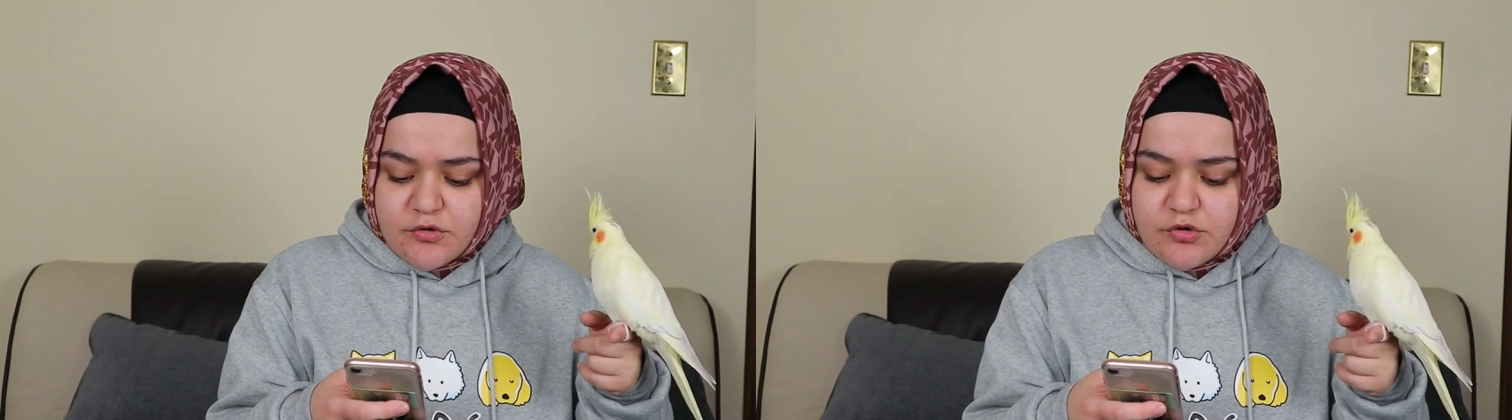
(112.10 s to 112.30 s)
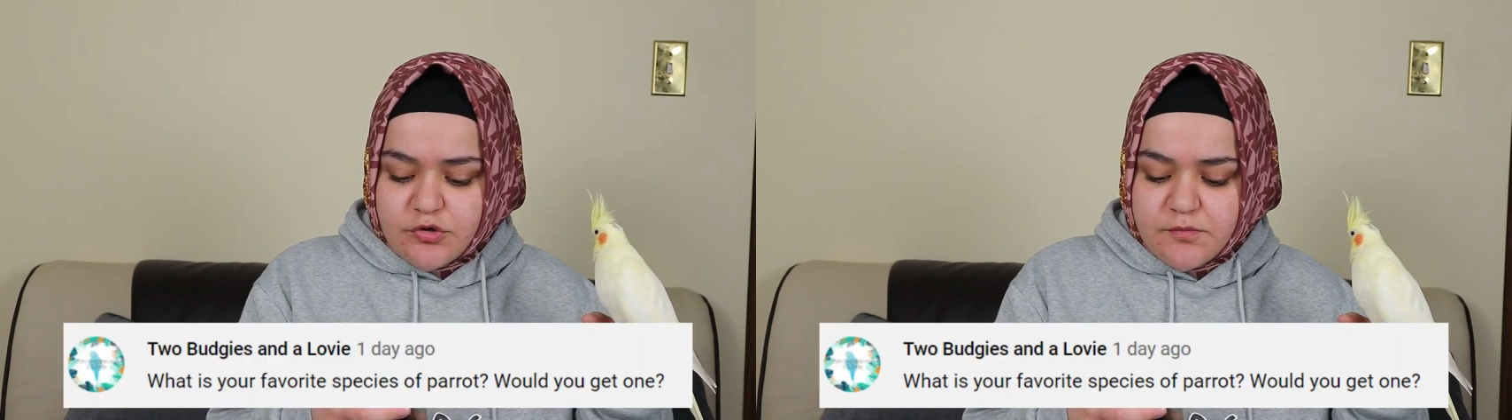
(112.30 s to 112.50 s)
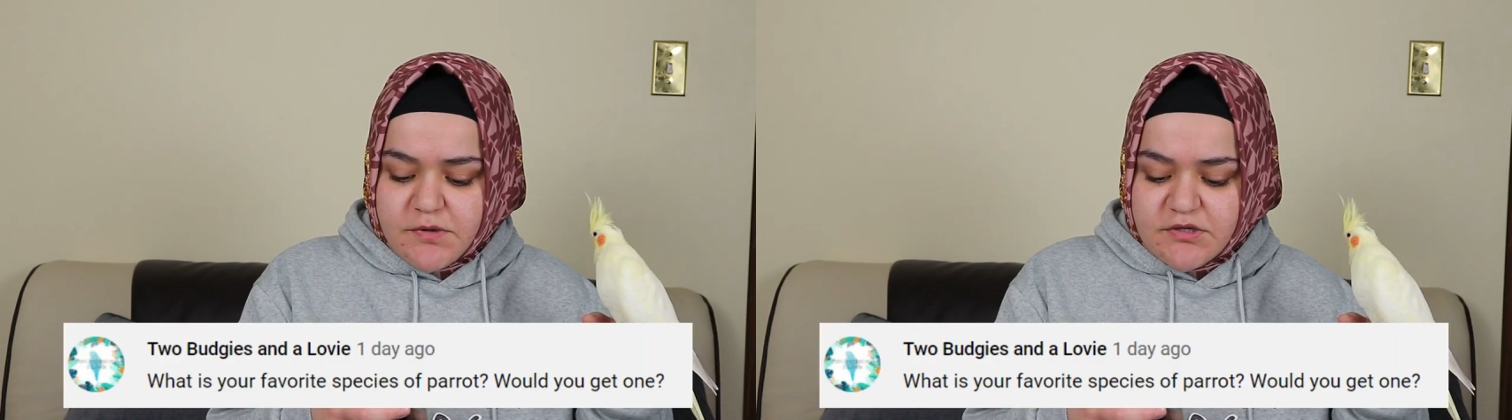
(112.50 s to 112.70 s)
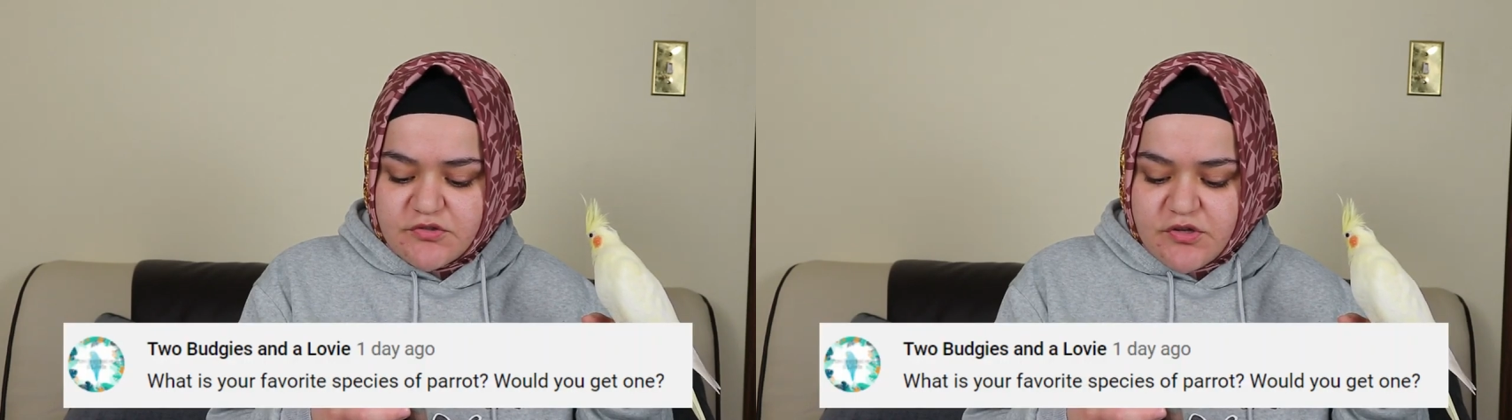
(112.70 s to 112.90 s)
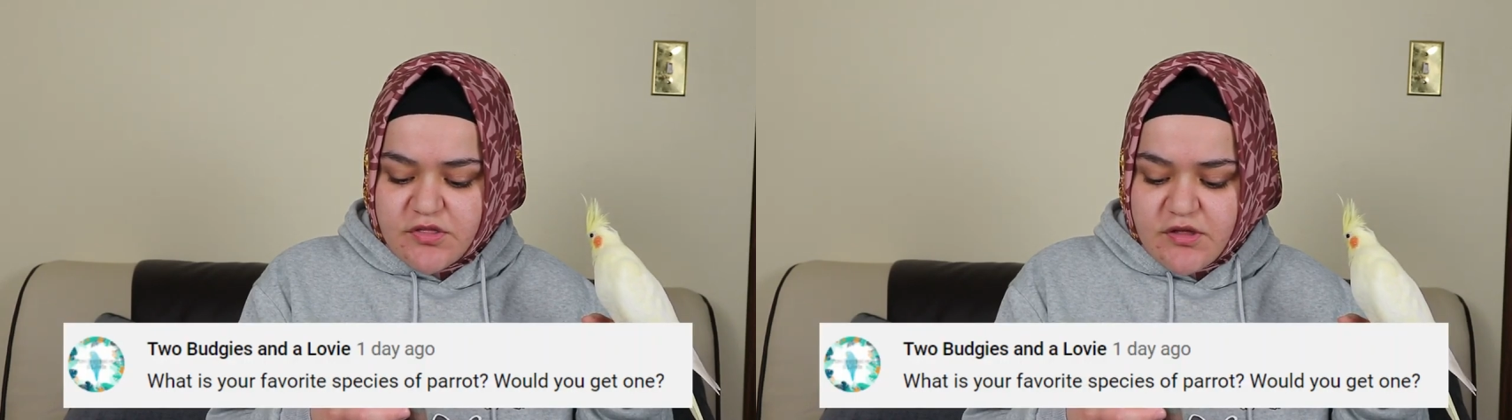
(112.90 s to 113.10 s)
two
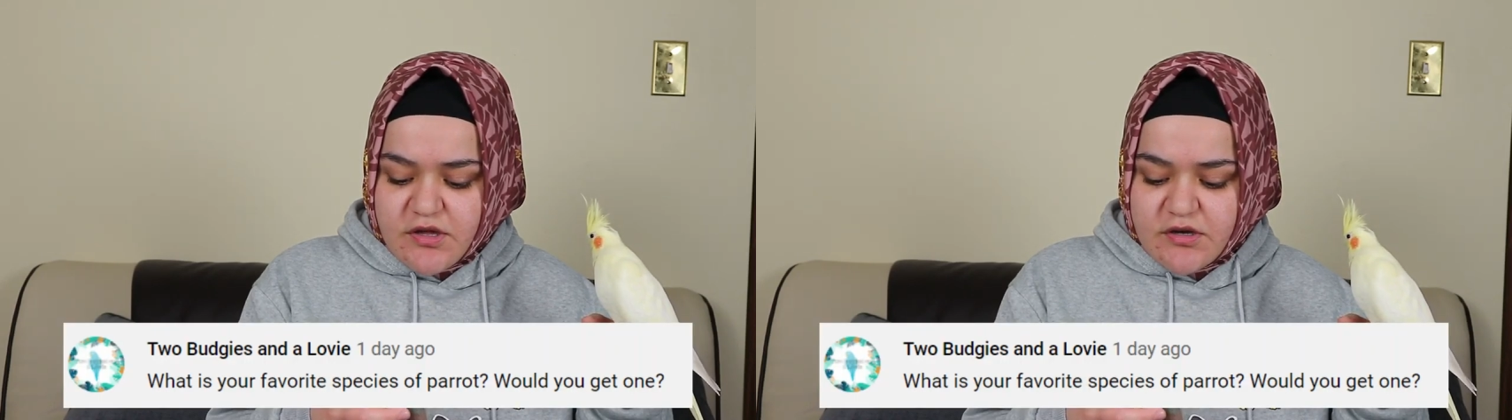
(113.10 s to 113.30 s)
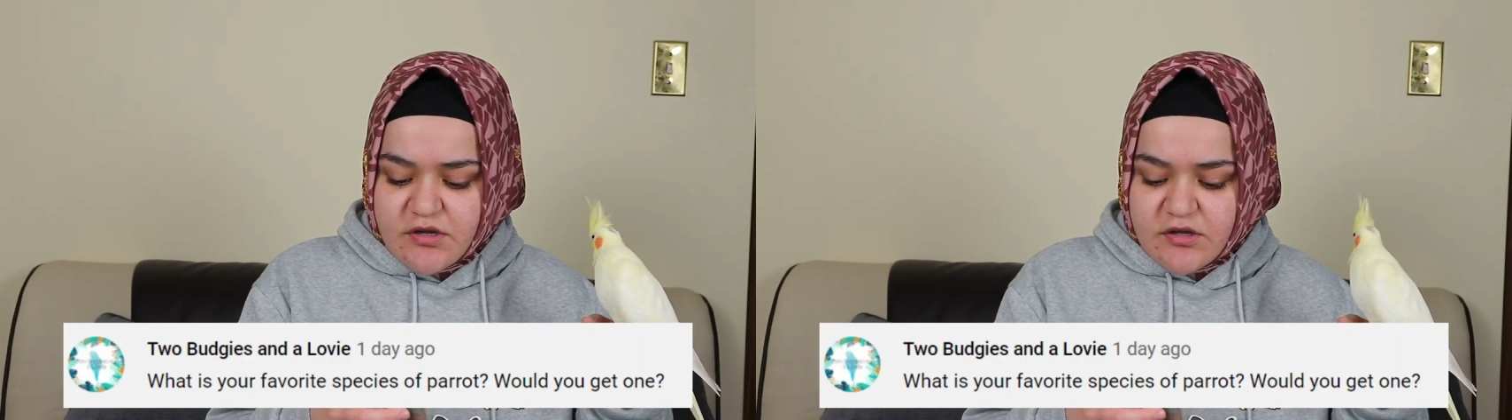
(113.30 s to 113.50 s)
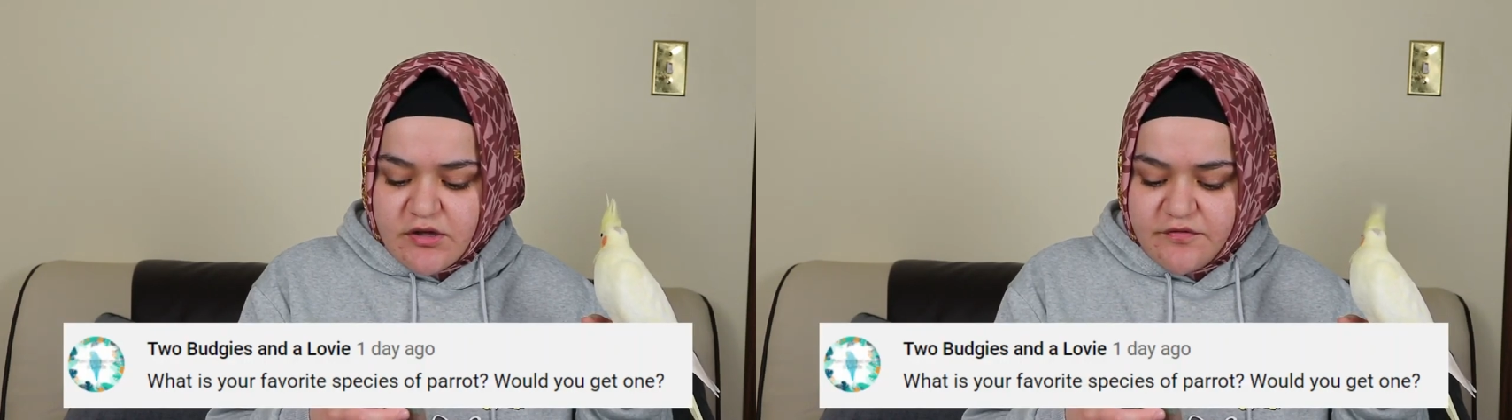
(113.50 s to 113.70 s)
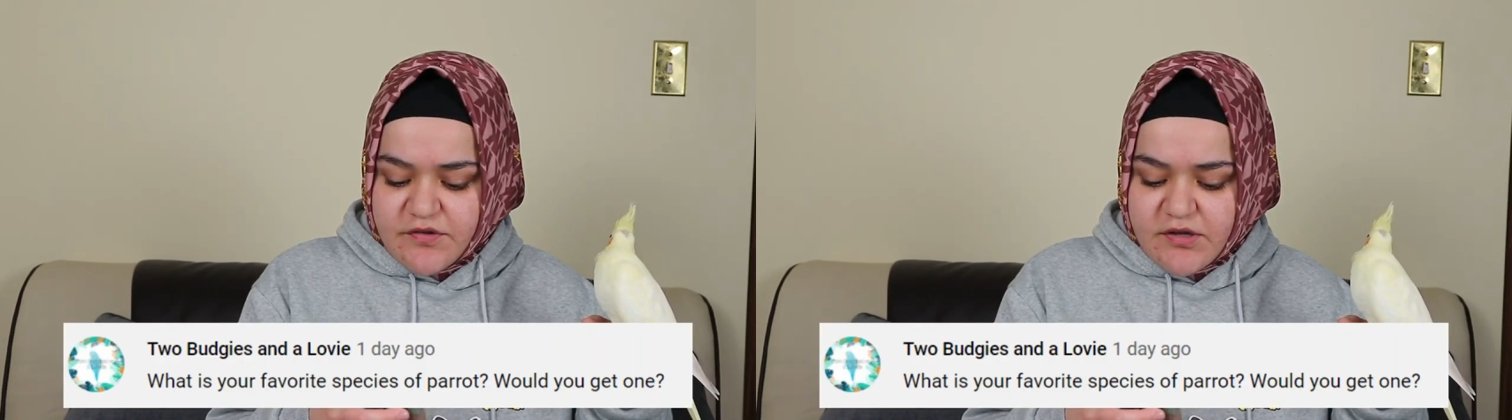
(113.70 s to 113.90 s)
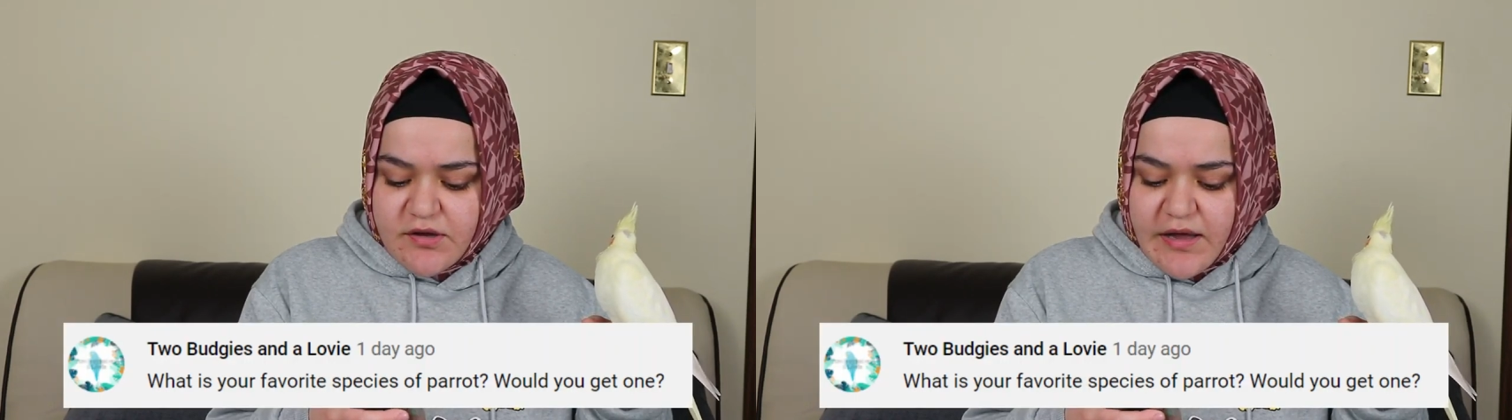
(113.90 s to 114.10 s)
budgies and a
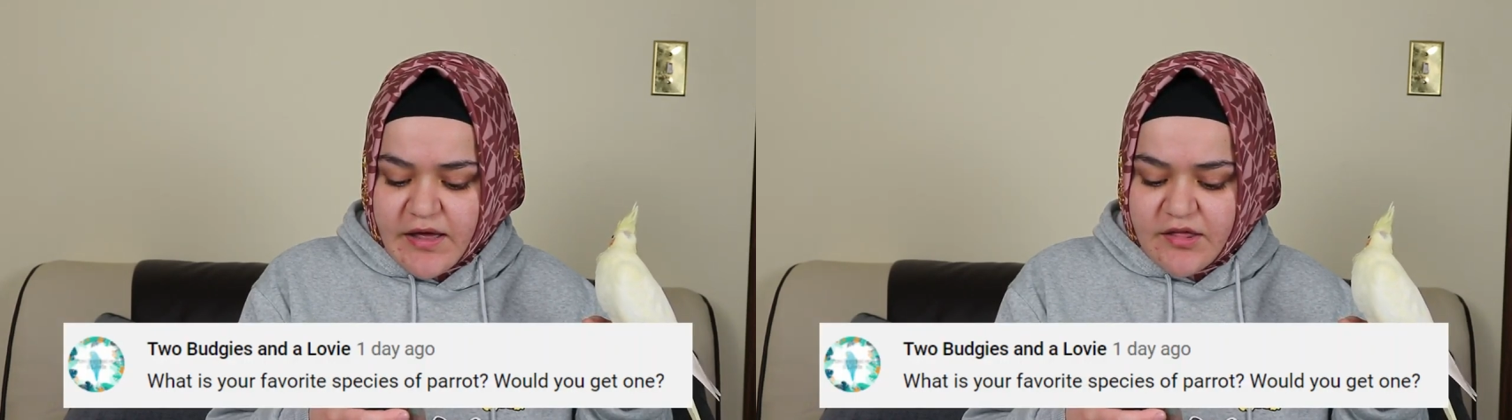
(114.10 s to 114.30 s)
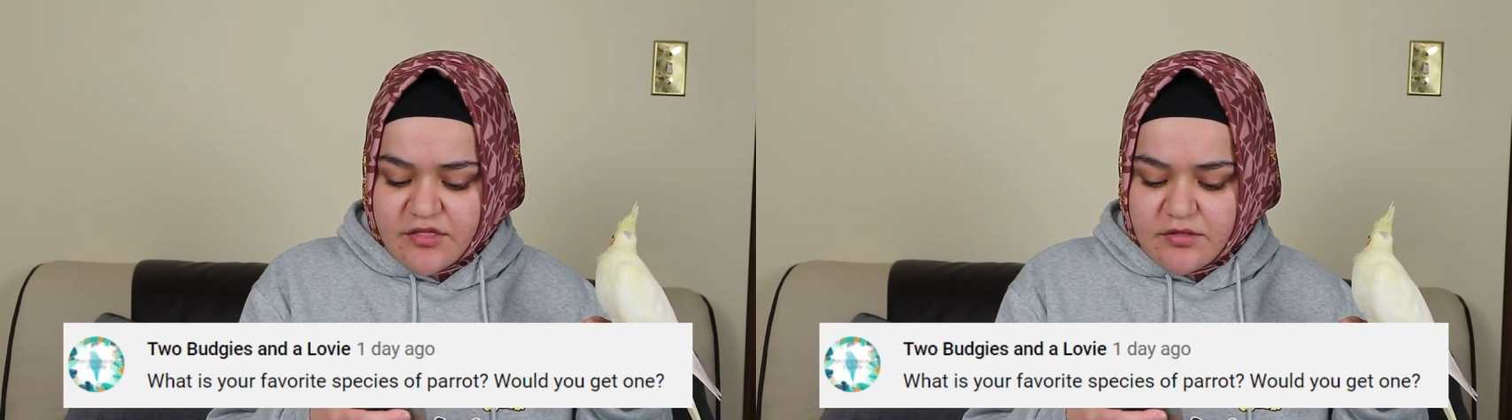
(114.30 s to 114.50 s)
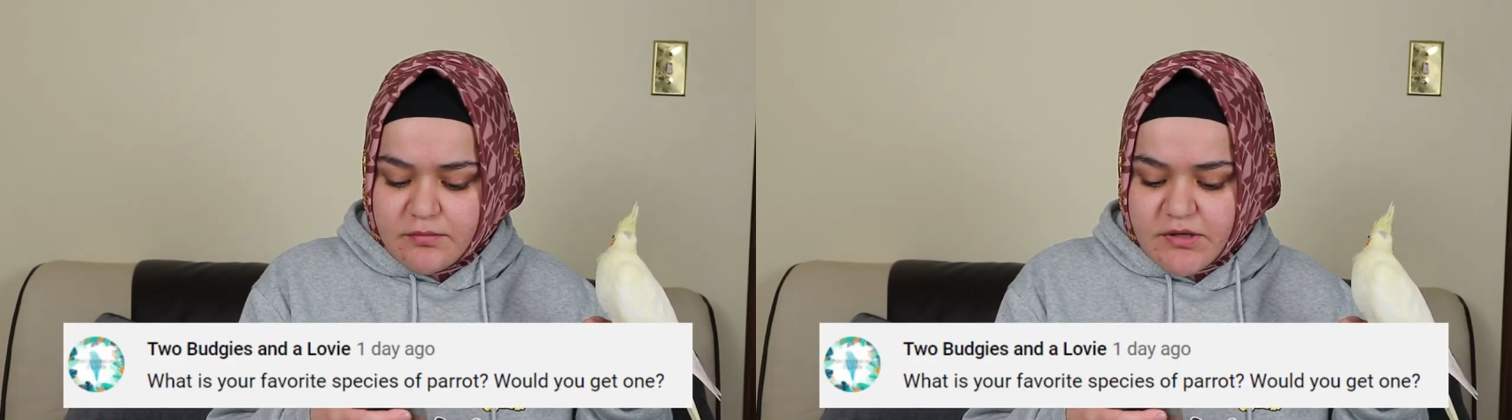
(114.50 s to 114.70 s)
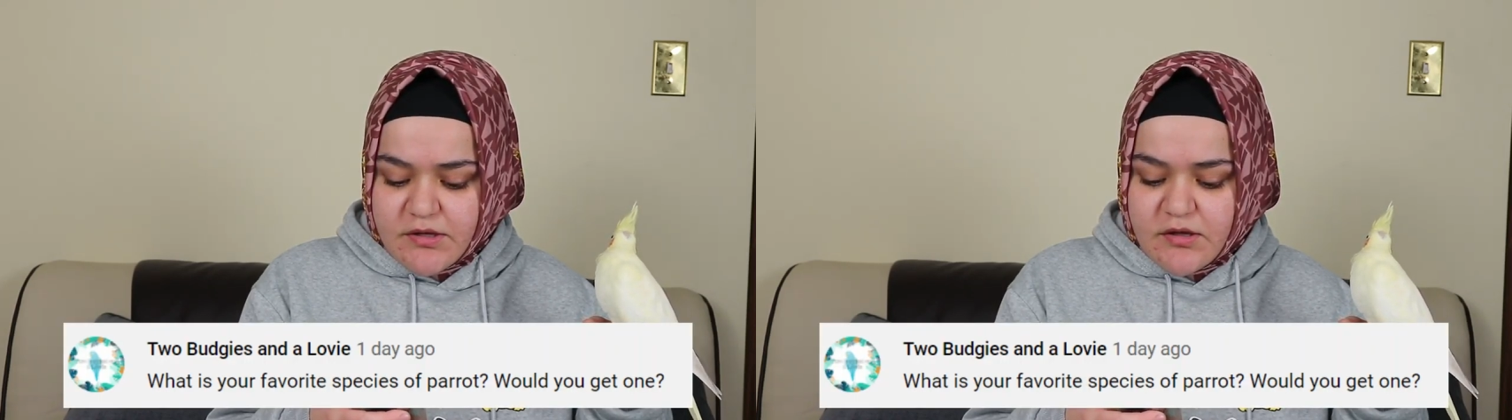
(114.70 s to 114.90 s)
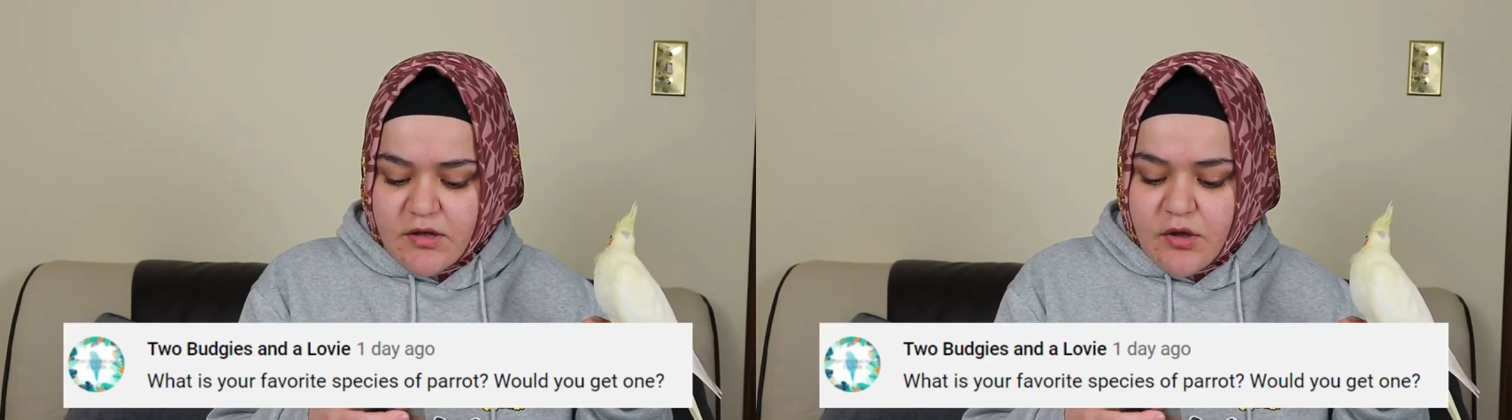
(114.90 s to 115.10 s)
lovey asked me